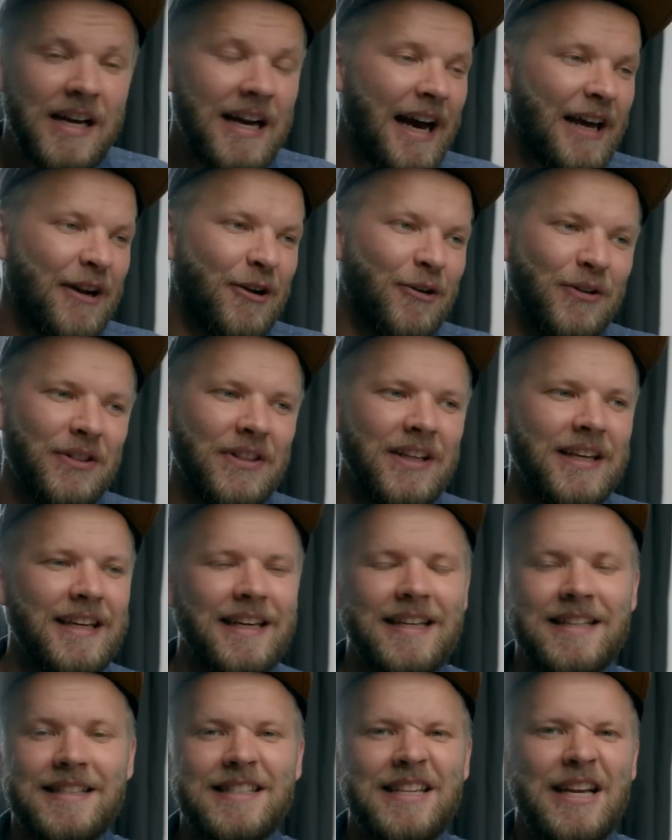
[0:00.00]
I don't think
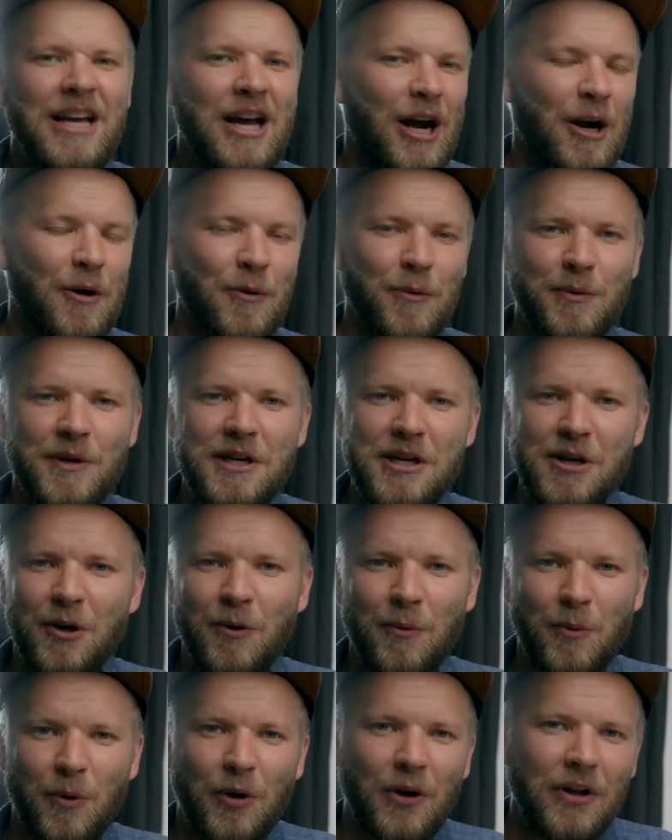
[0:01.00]
it's a
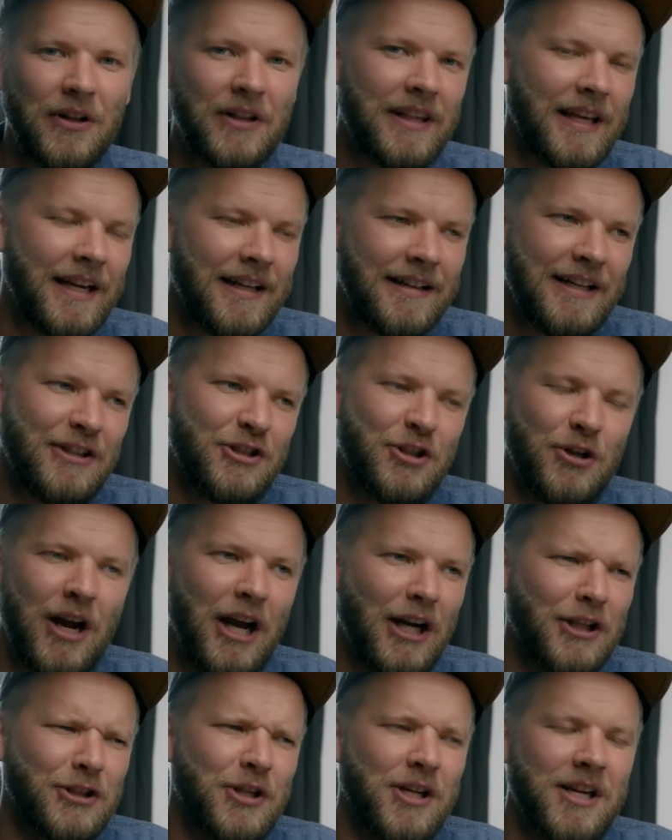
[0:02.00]
real world thing that you're
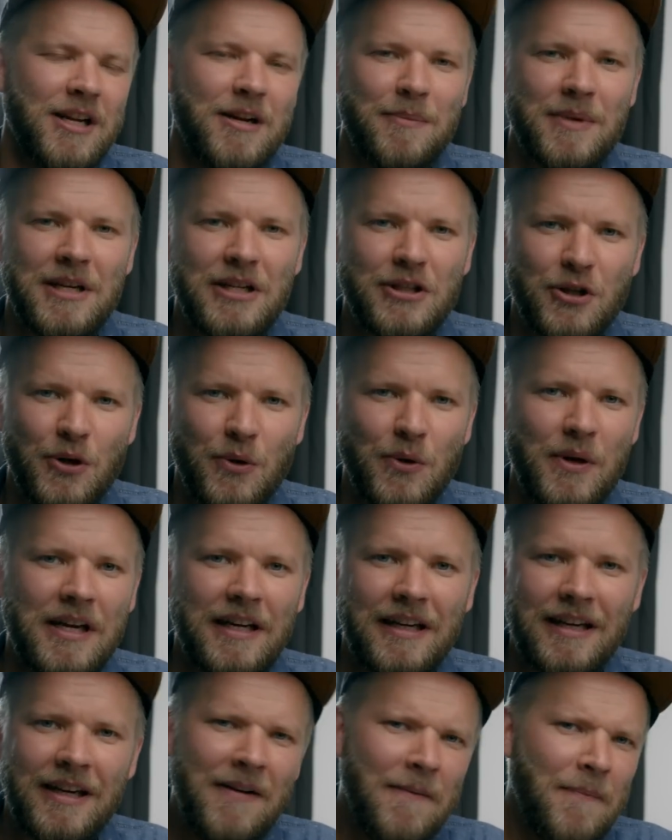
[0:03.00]
actually gonna be
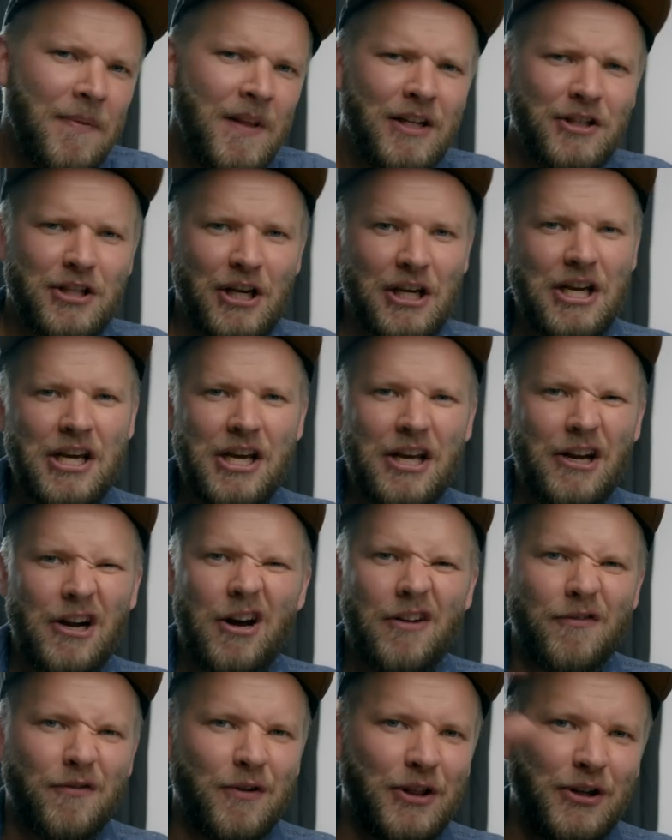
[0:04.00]
doing, taking it
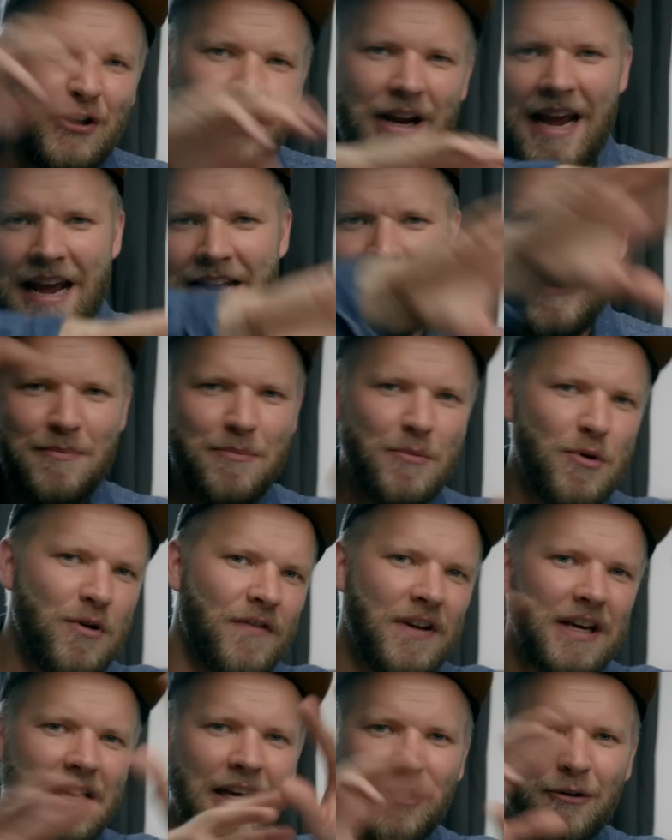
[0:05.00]
off with your hand and
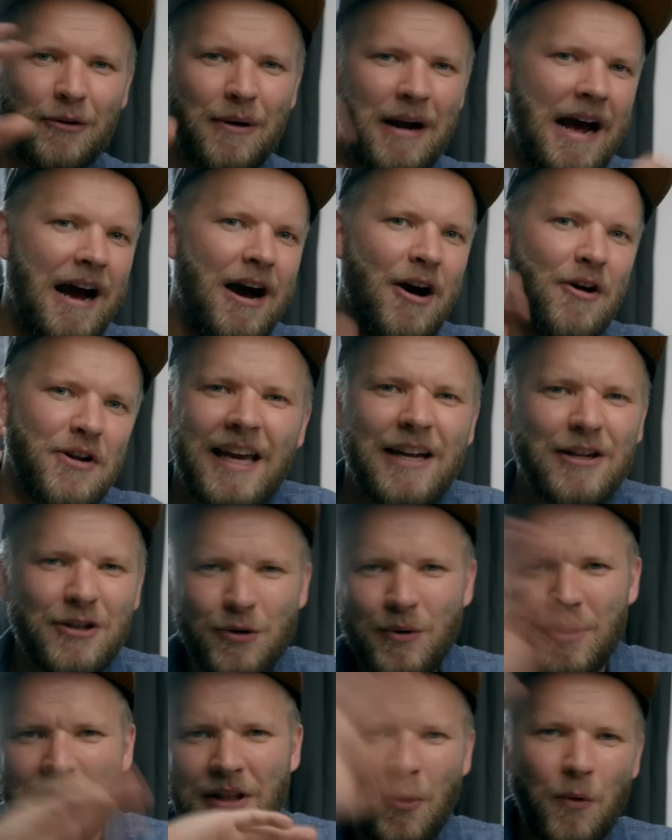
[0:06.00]
moving it around and
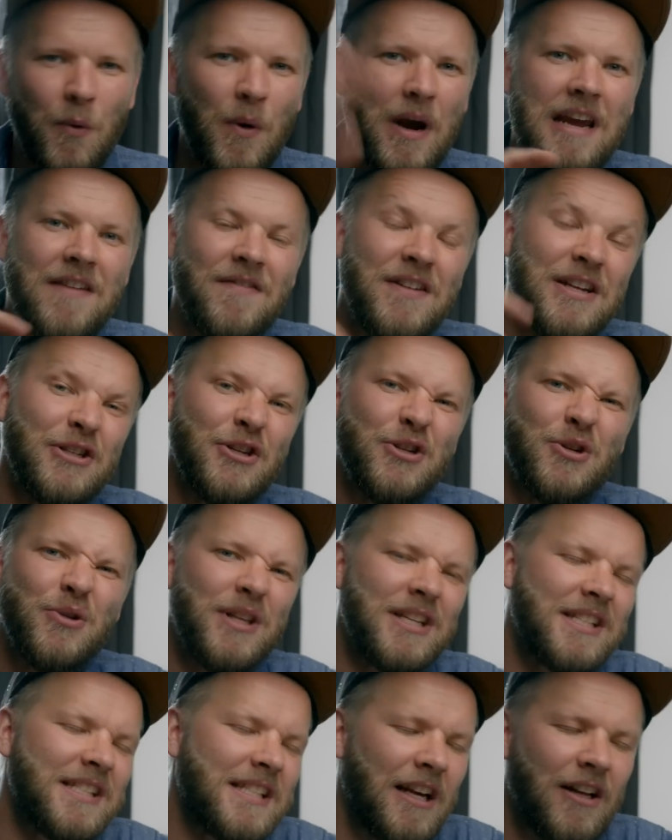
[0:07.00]
doing the waving to do
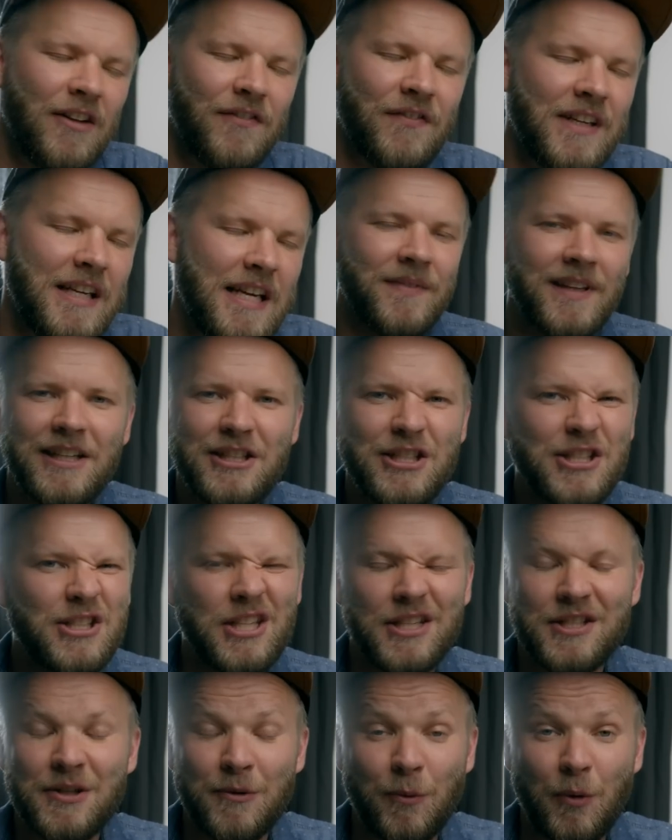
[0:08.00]
the selfie. It just
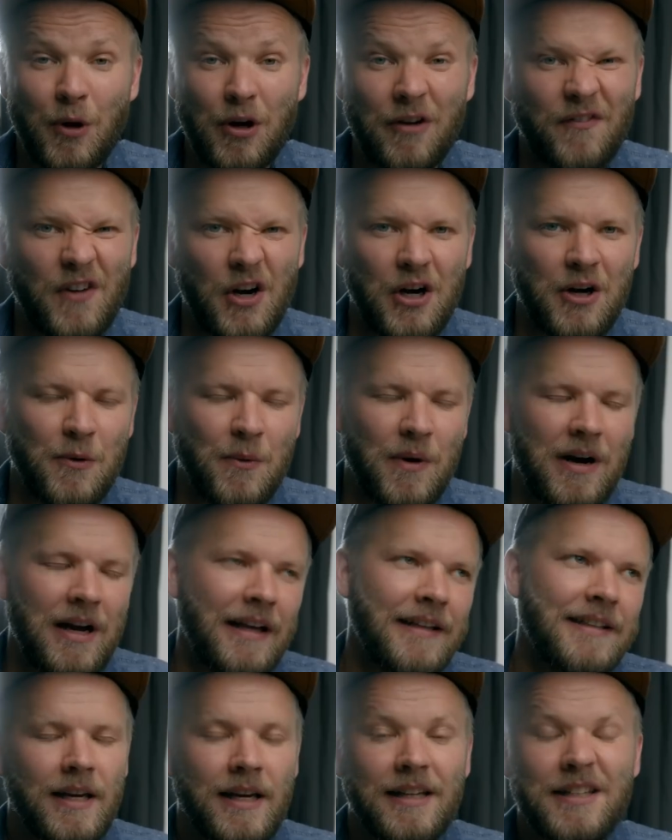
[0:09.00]
doesn't work very well.
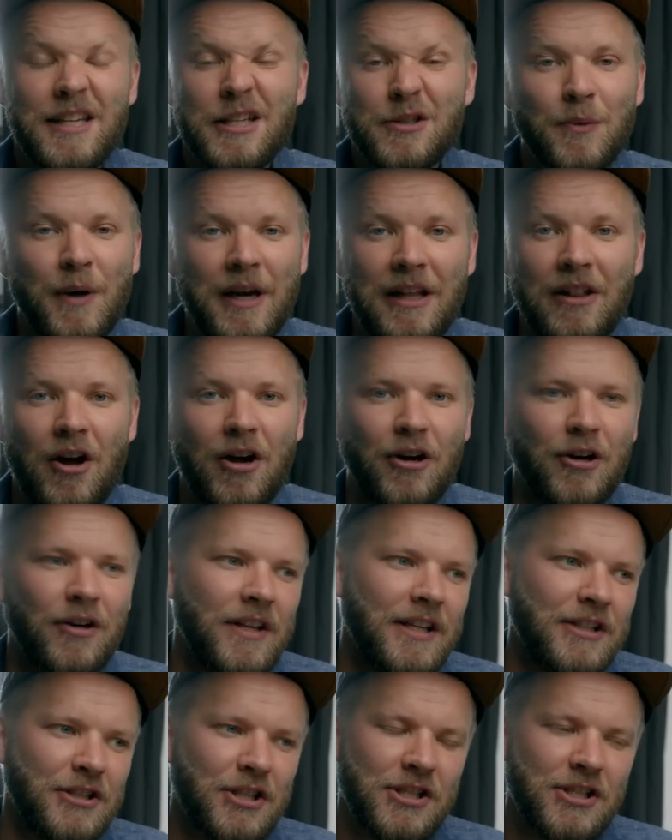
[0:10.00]
It takes way longer
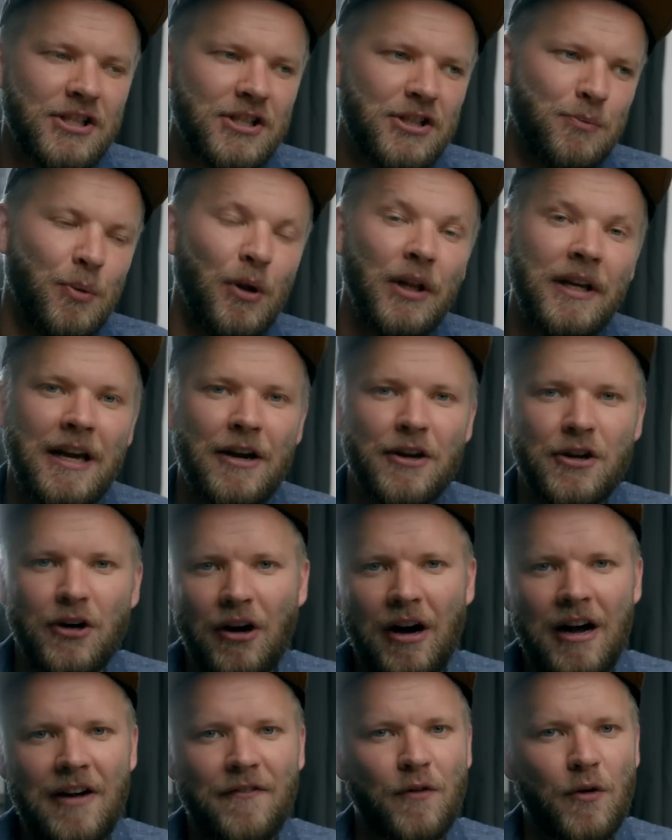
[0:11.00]
than just pulling out your
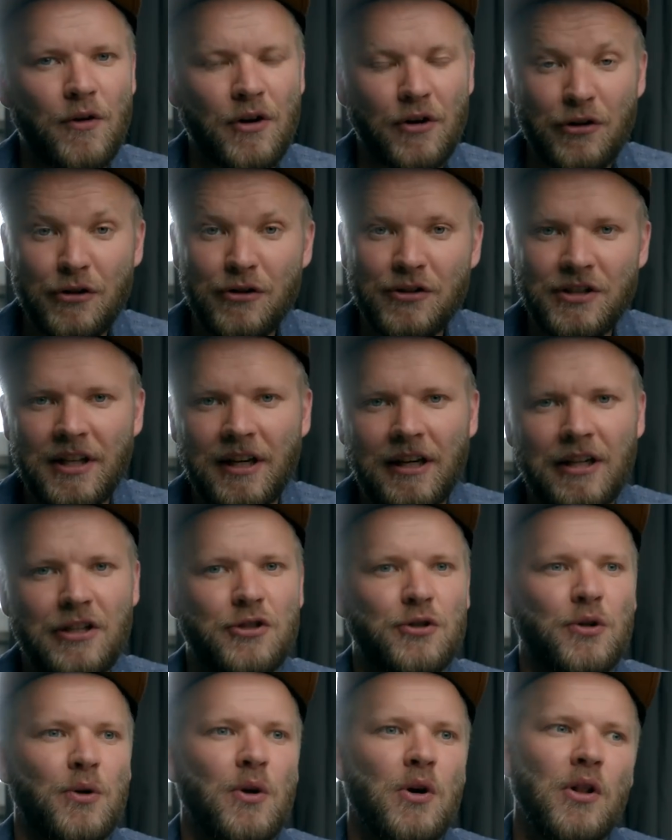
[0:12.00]
iPhone or using the
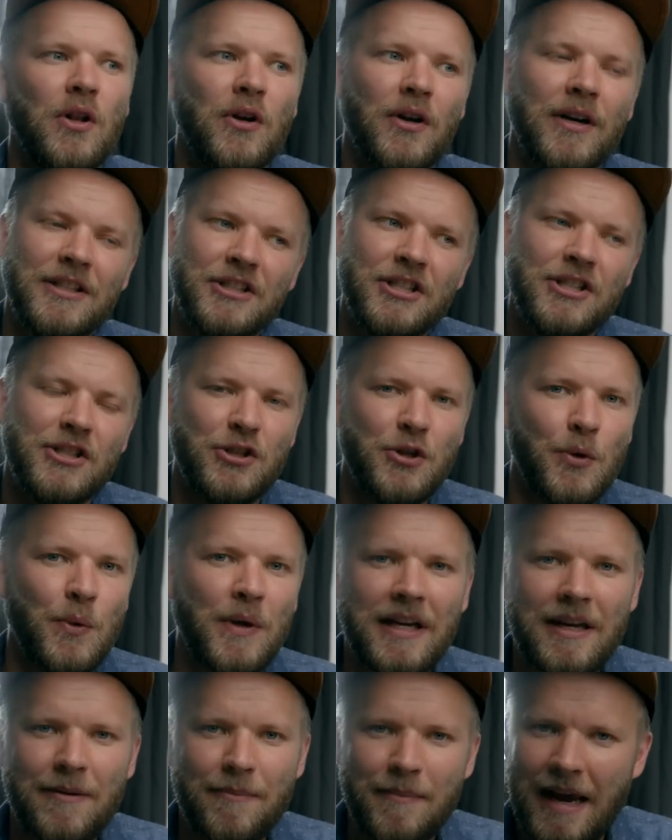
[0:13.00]
controller and just
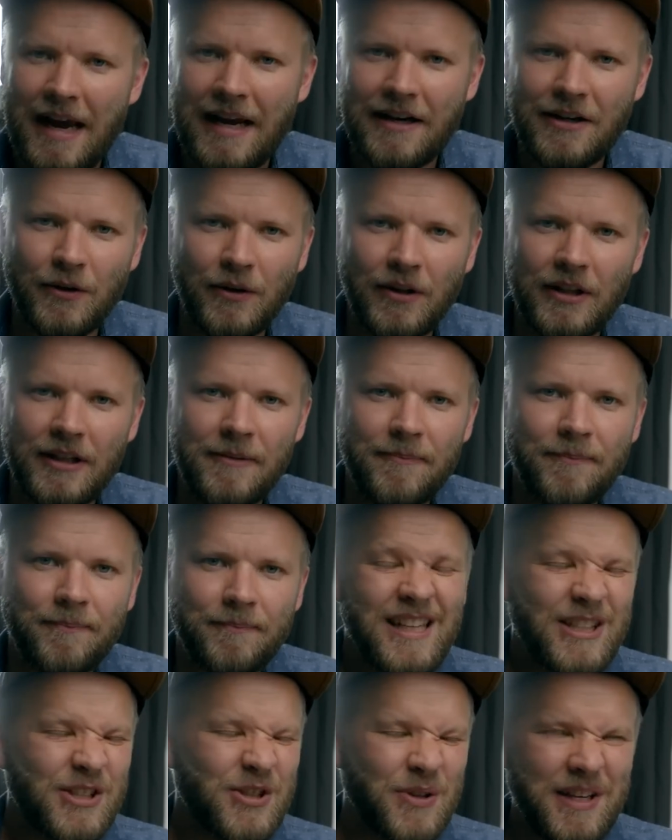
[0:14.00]
doing it manually.
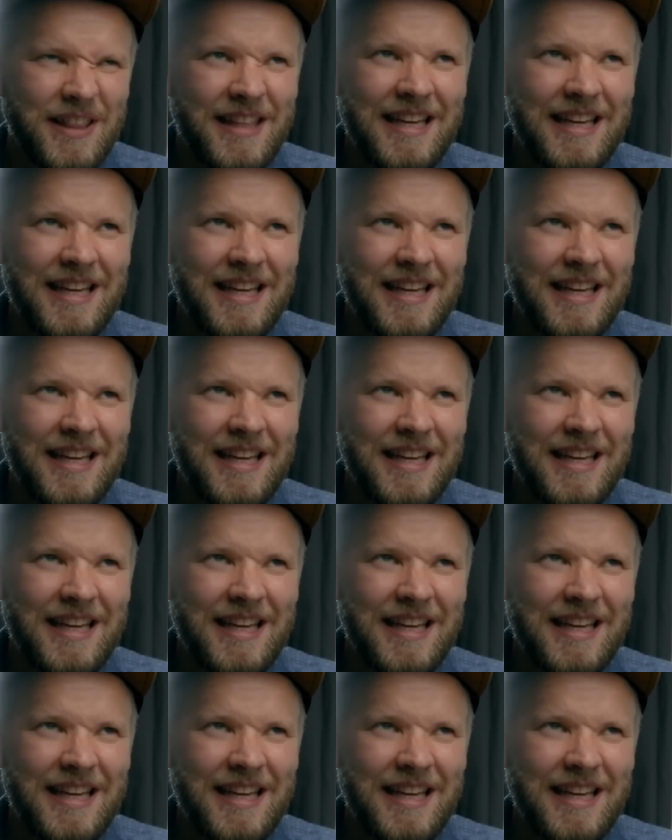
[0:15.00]
So I